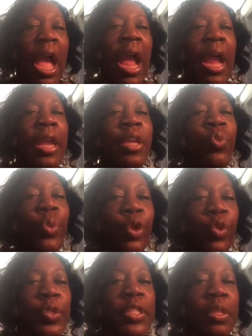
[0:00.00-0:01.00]
I
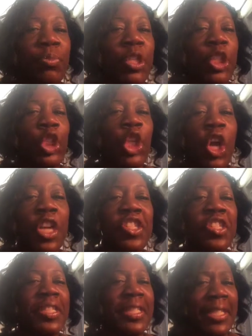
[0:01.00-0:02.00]
work with some of the
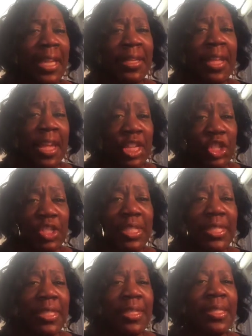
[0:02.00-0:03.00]
largest state
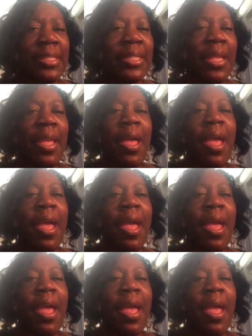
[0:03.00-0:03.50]
agencies